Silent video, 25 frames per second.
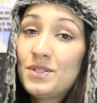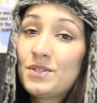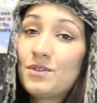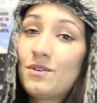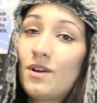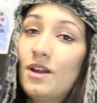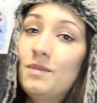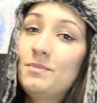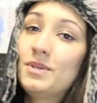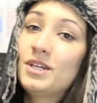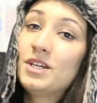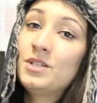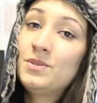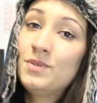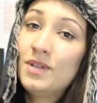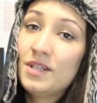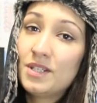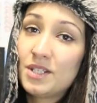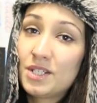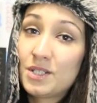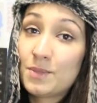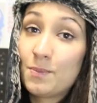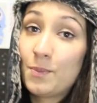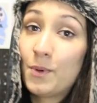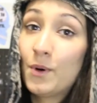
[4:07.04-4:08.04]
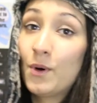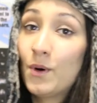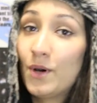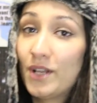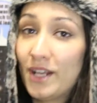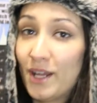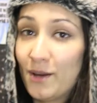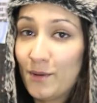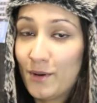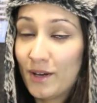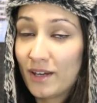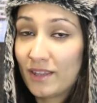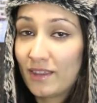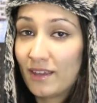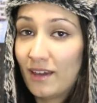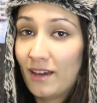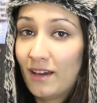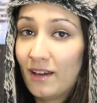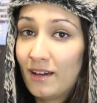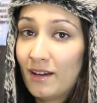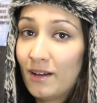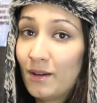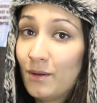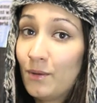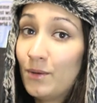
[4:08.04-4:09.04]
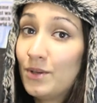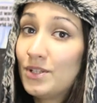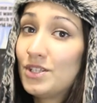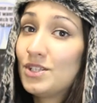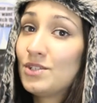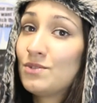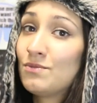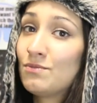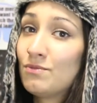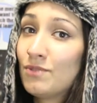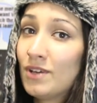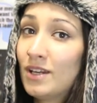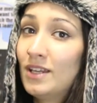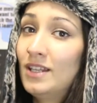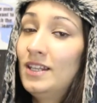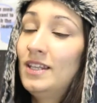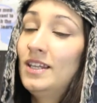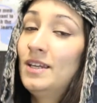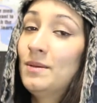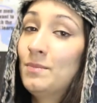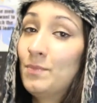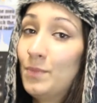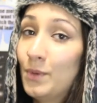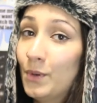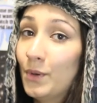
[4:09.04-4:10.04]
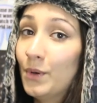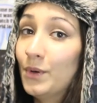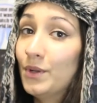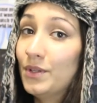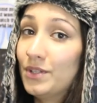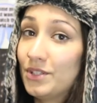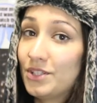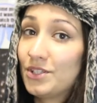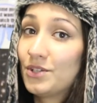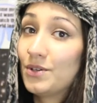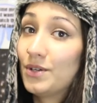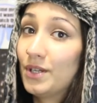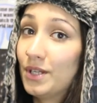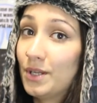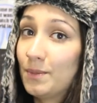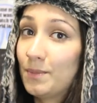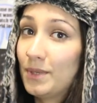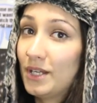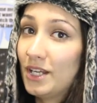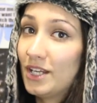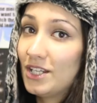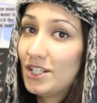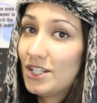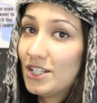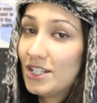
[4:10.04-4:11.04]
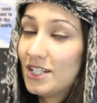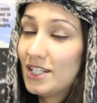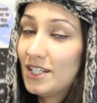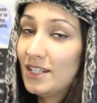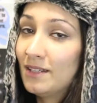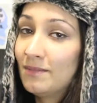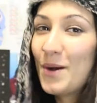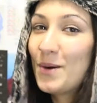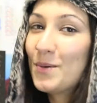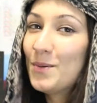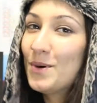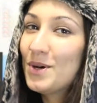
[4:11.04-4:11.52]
But it was great because we had a support network there, which is really important during your PhD.